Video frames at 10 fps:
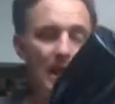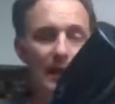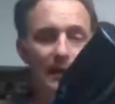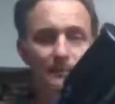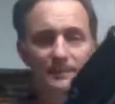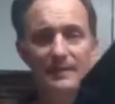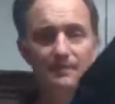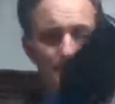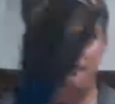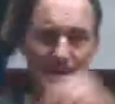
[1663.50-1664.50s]

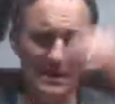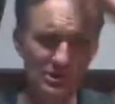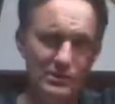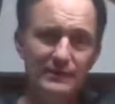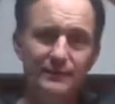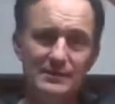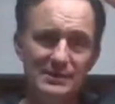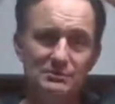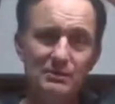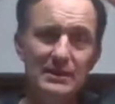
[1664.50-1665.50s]
The major difference
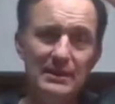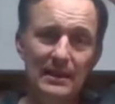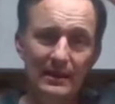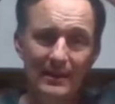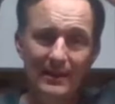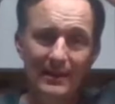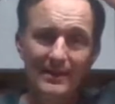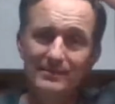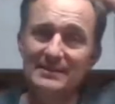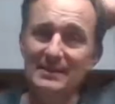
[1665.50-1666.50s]
is really,
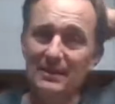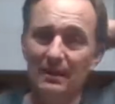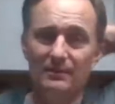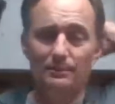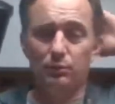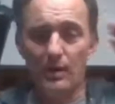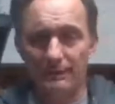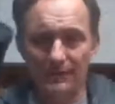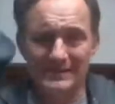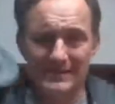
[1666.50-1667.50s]
it comes down to
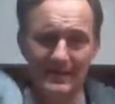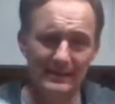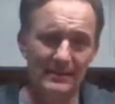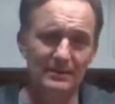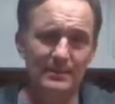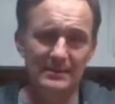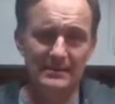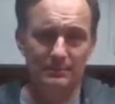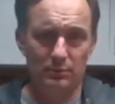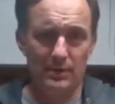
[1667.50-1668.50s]
preference and a little bit
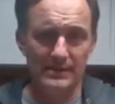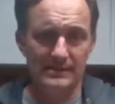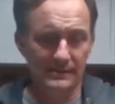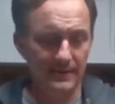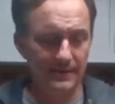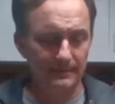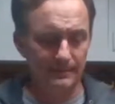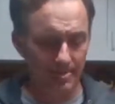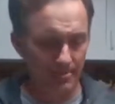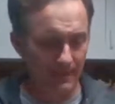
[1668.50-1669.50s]
to price.
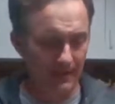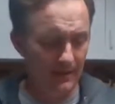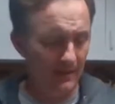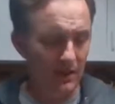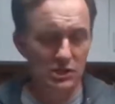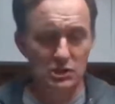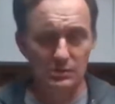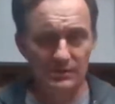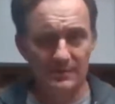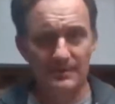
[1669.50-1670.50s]
It
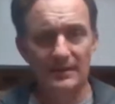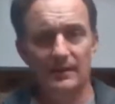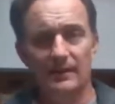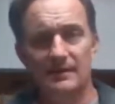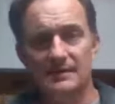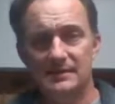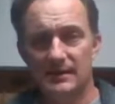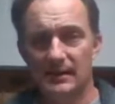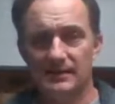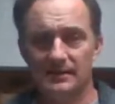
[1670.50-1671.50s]
used to be that these
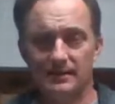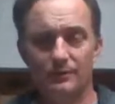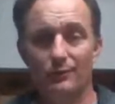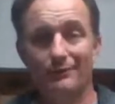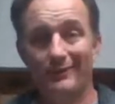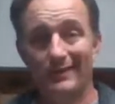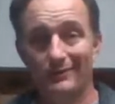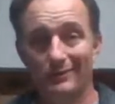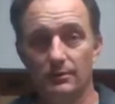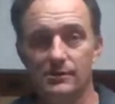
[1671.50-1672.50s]
guys,
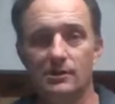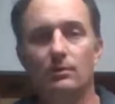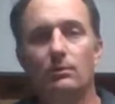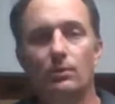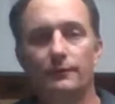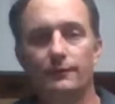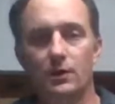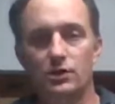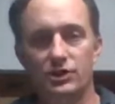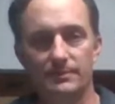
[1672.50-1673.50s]
reflectors, were
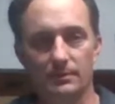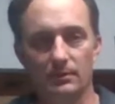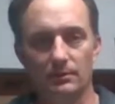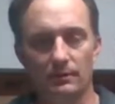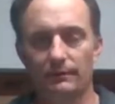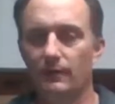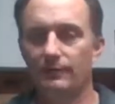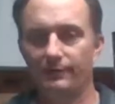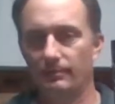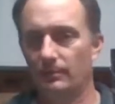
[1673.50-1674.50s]
far cheaper. They're far
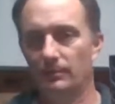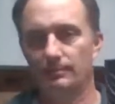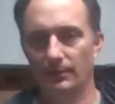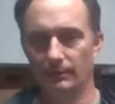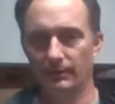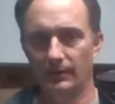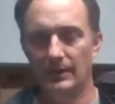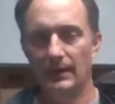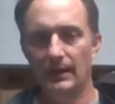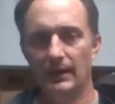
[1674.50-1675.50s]
simpler to
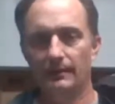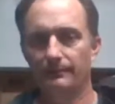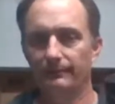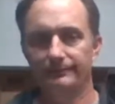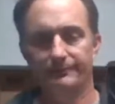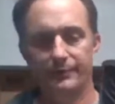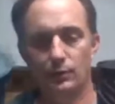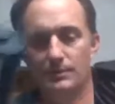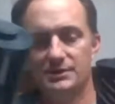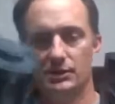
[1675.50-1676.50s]
build.
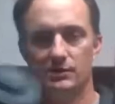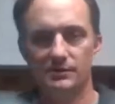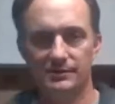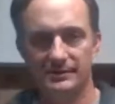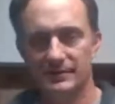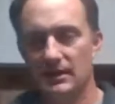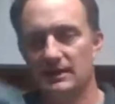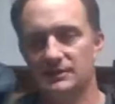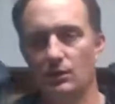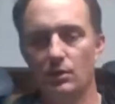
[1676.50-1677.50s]
Fewer materials, it's not
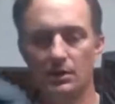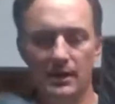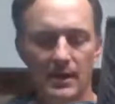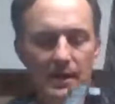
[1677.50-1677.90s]
as long.